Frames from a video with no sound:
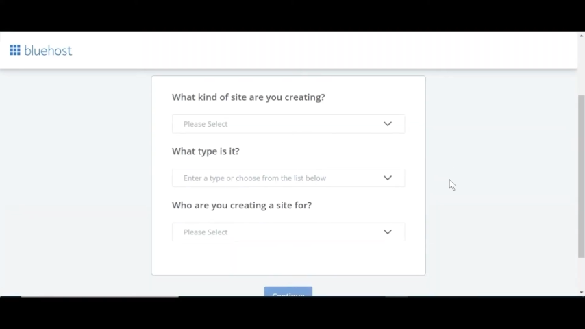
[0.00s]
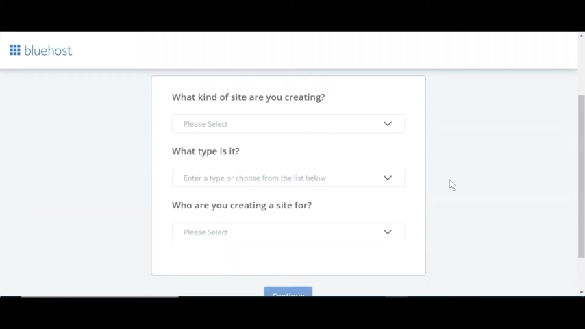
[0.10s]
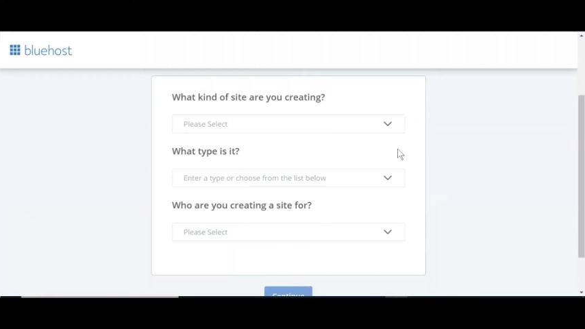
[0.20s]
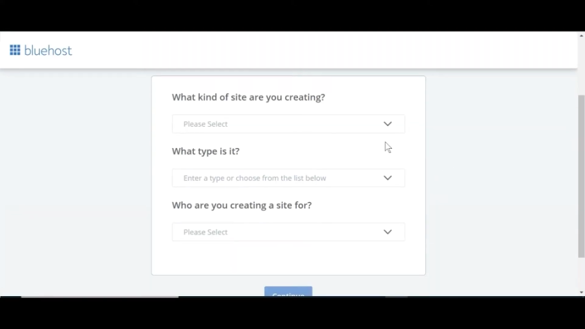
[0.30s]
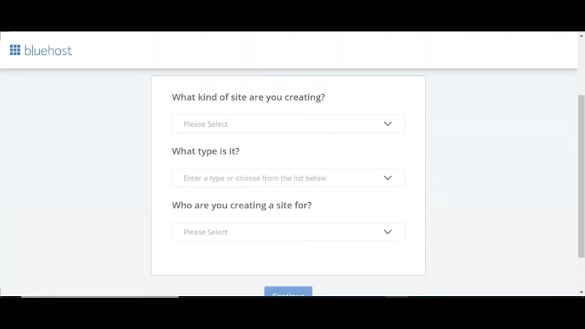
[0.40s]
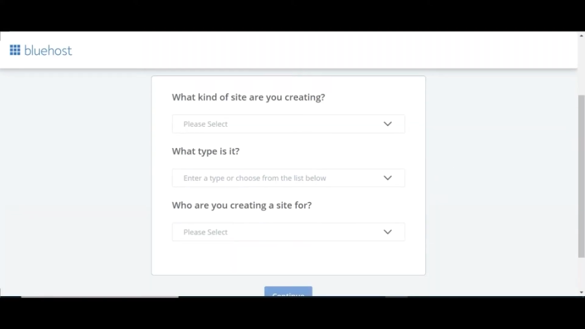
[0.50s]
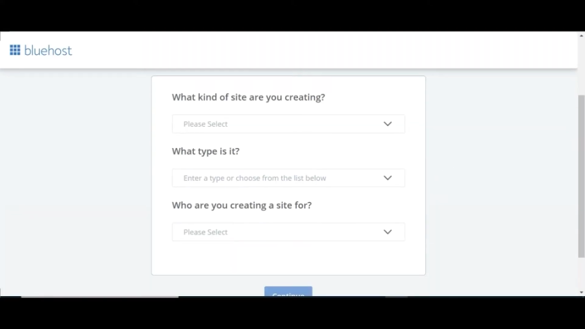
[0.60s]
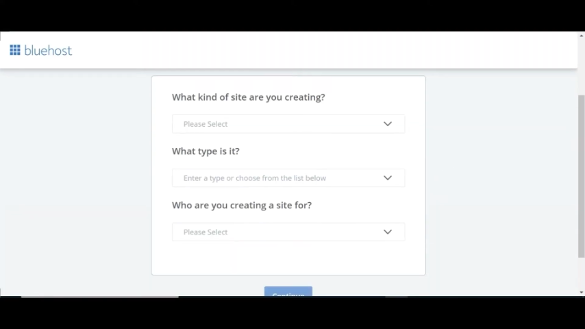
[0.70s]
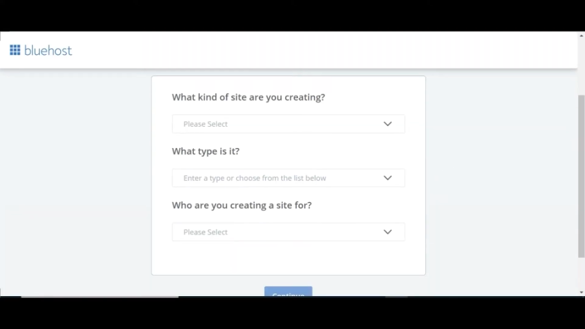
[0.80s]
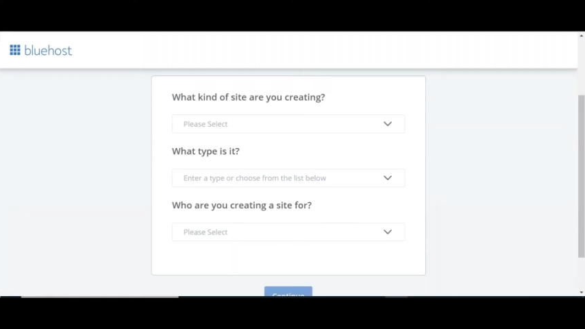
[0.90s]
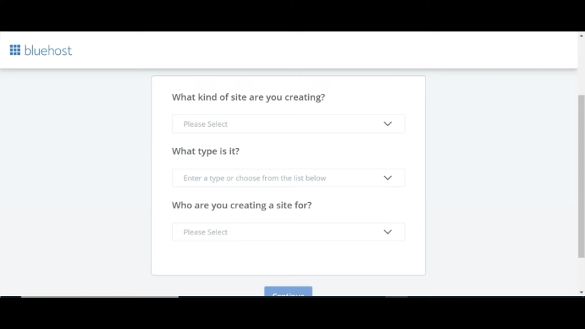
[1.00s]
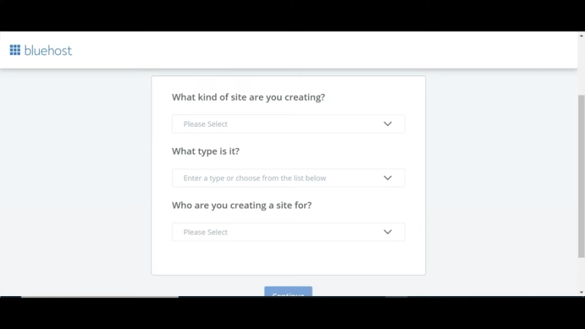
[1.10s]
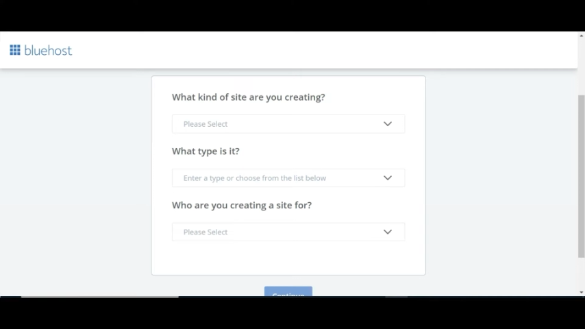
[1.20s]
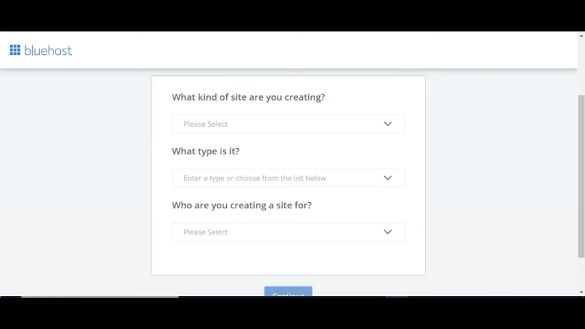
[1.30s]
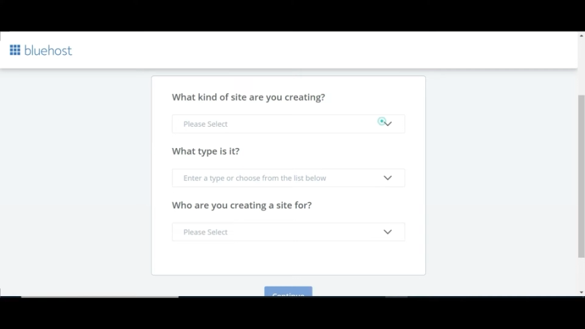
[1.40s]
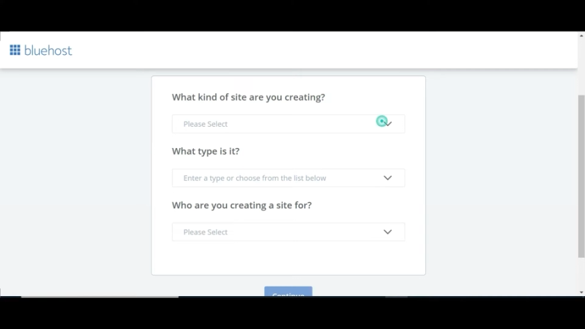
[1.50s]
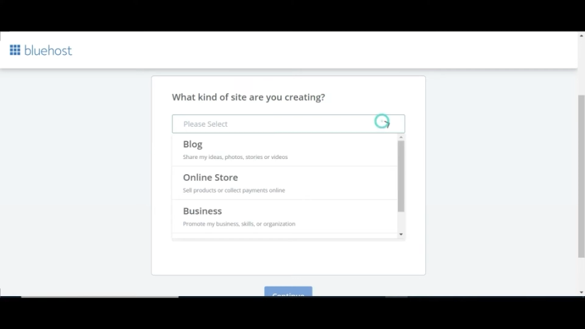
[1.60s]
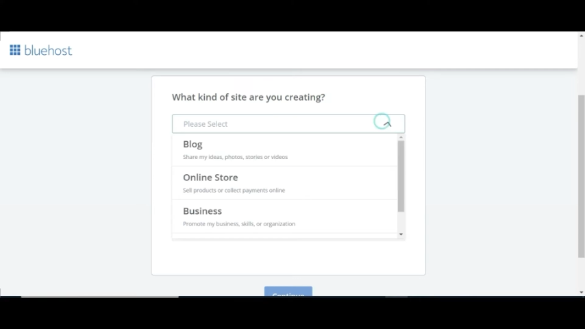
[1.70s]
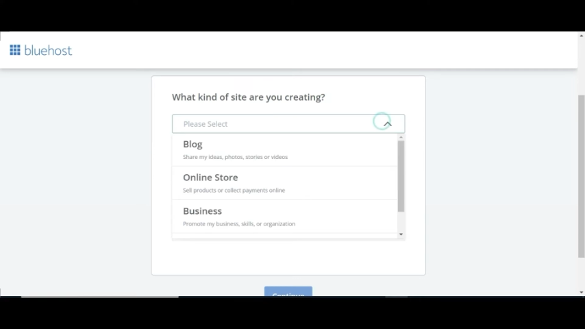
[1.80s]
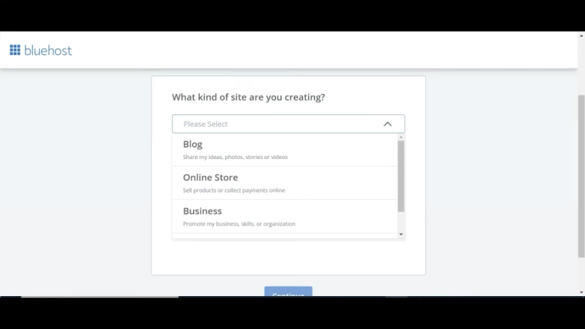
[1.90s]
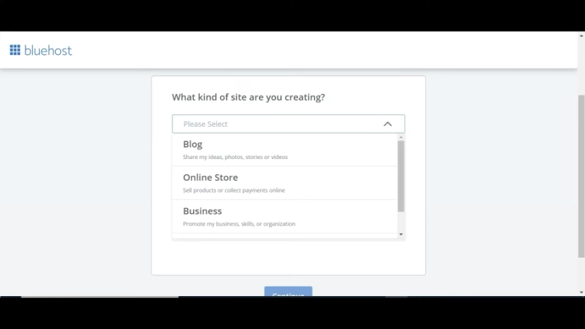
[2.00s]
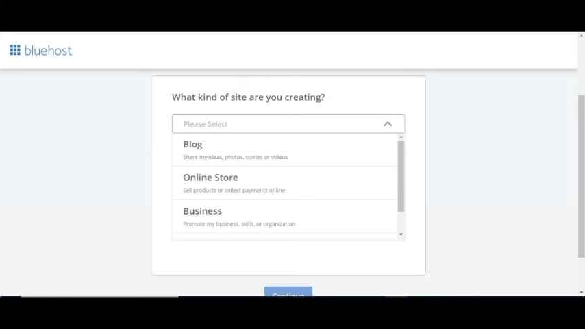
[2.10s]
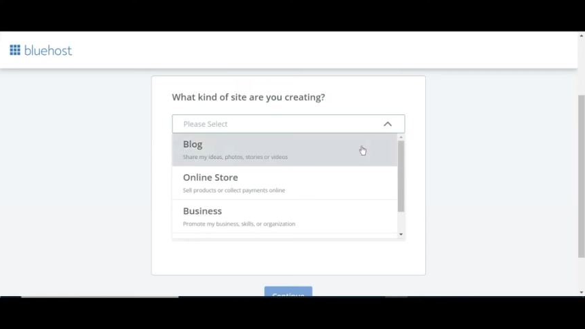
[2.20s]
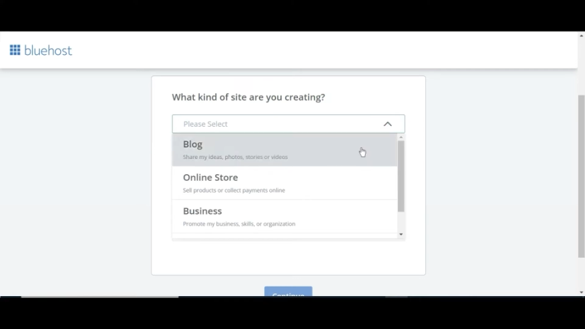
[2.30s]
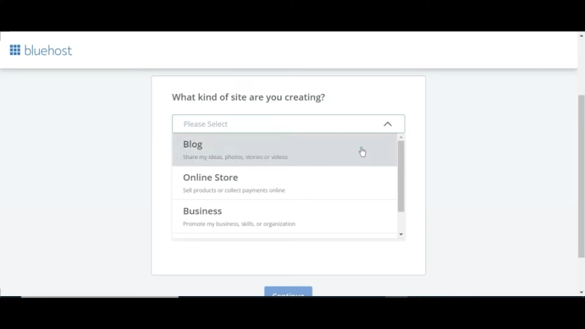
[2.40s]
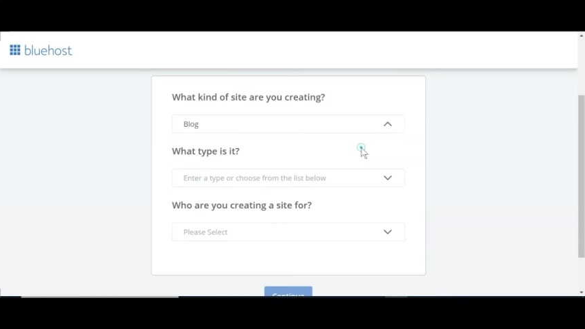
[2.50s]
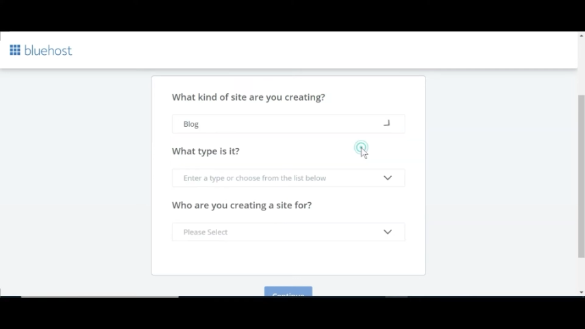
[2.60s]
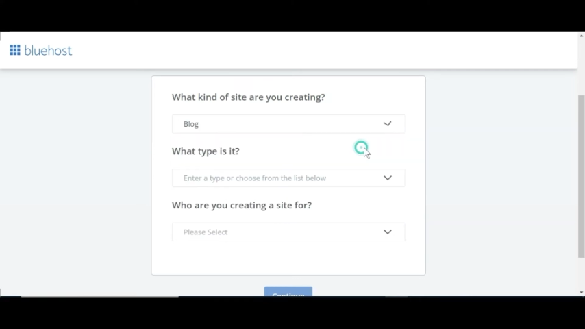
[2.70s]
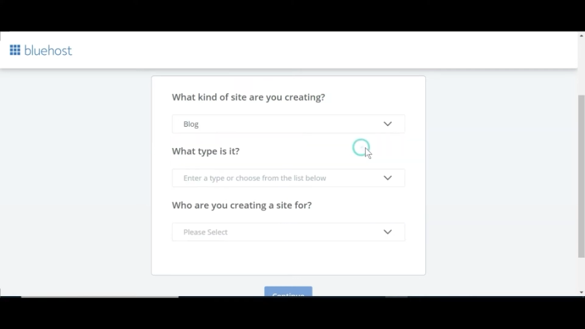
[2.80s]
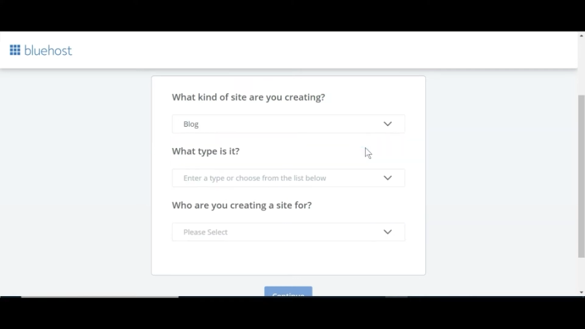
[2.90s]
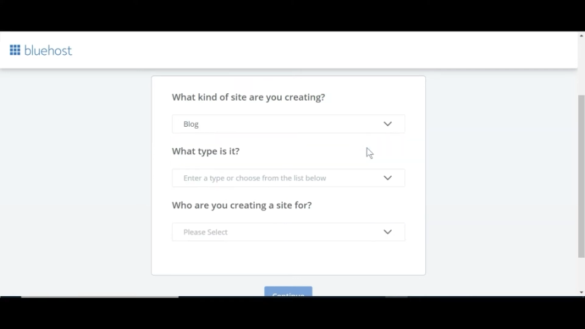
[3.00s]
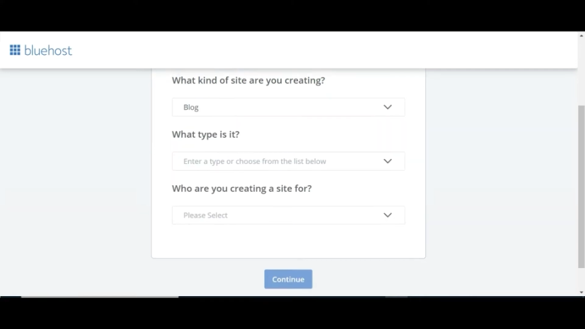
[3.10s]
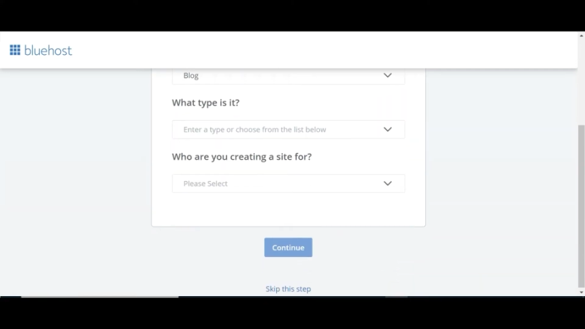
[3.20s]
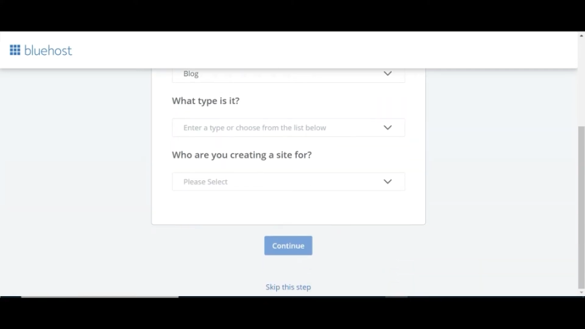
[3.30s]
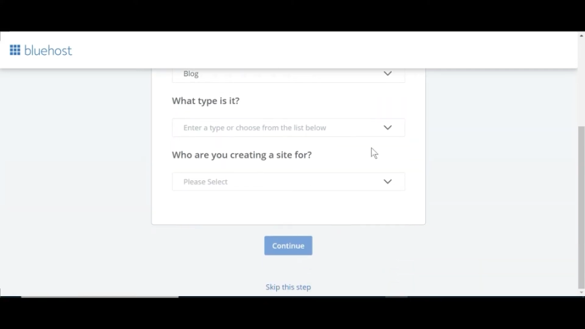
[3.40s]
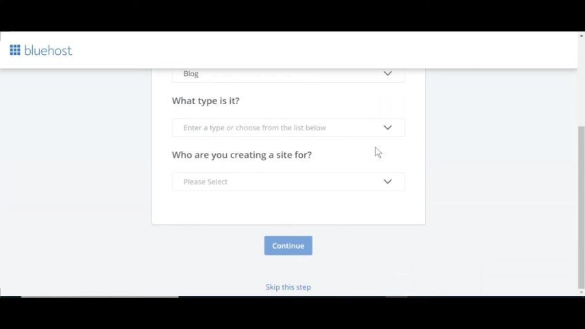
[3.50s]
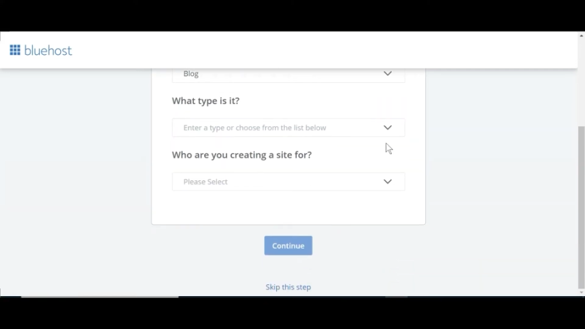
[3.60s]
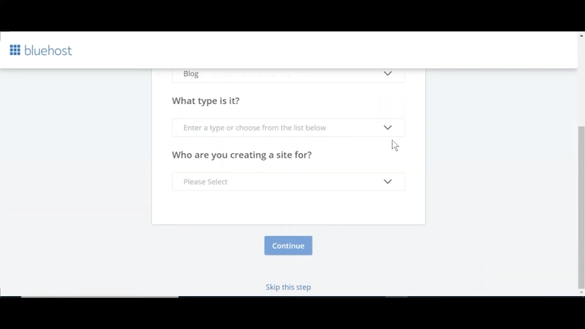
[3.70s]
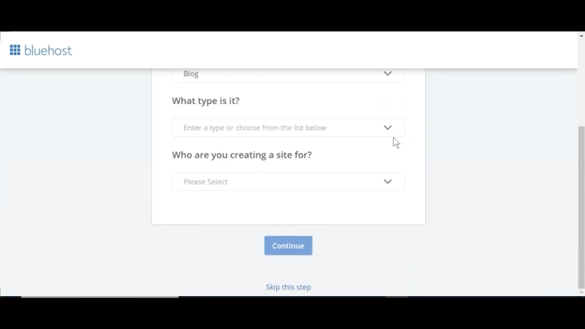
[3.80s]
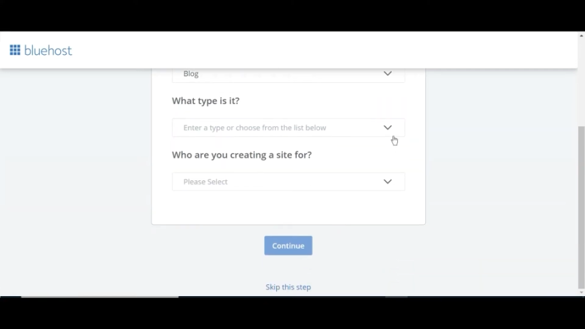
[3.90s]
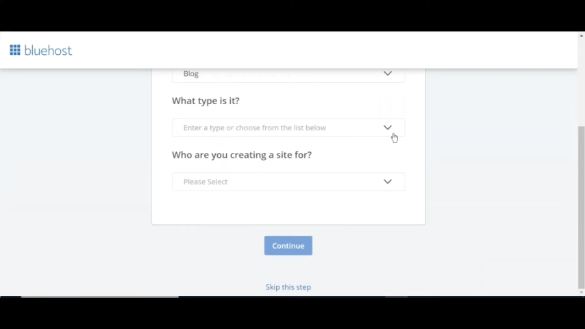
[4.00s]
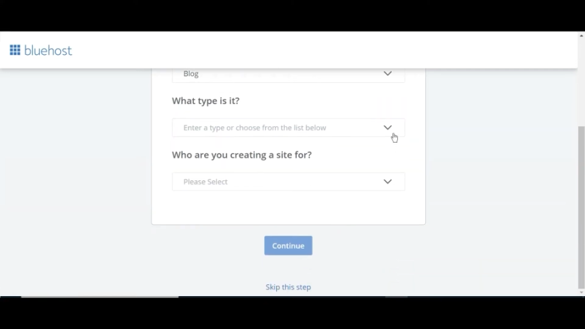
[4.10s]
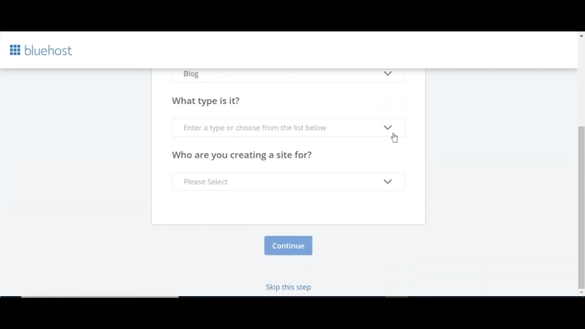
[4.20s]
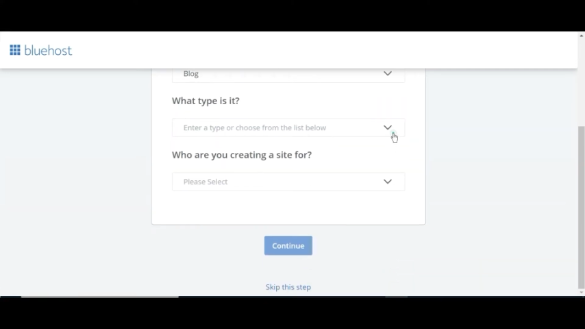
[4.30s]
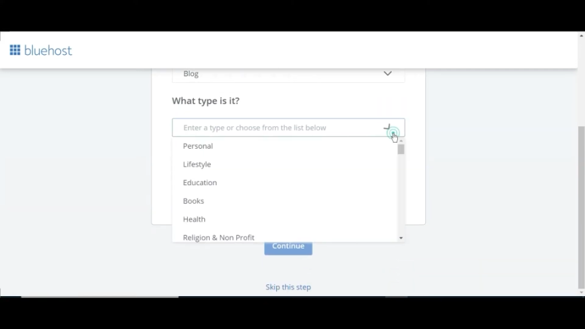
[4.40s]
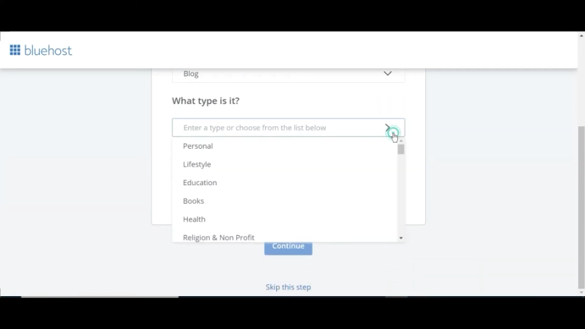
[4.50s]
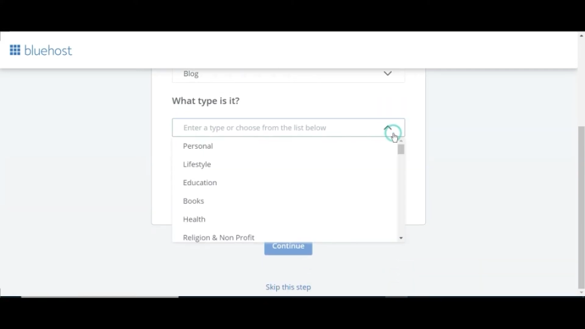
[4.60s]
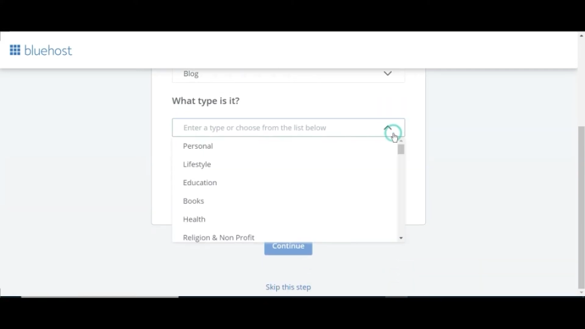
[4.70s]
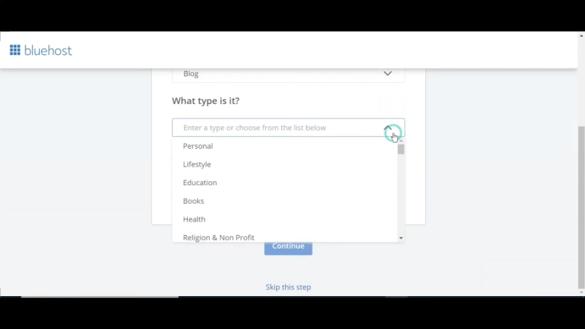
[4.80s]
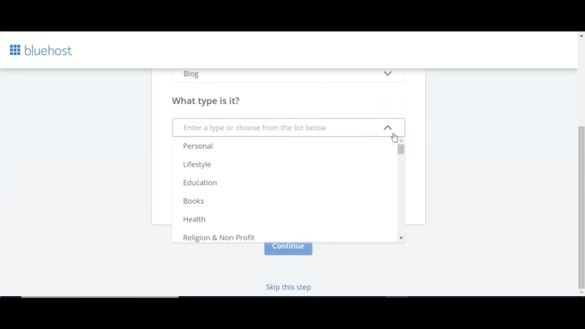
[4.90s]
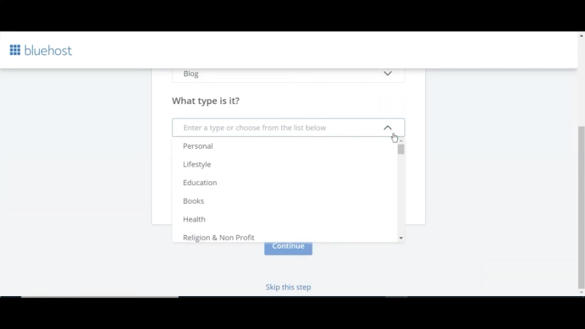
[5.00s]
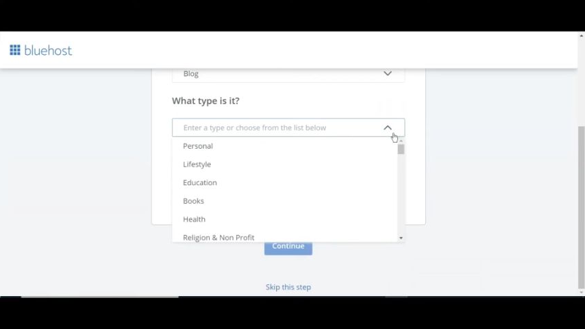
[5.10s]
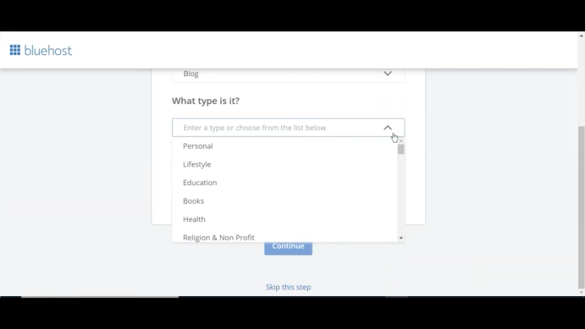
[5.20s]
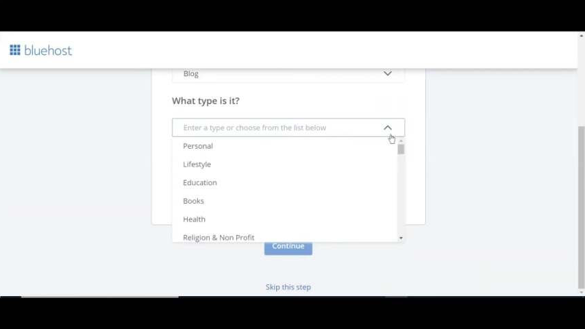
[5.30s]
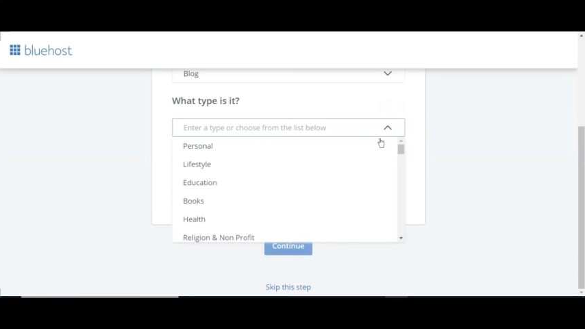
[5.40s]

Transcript: Nobody's mouth can be seen.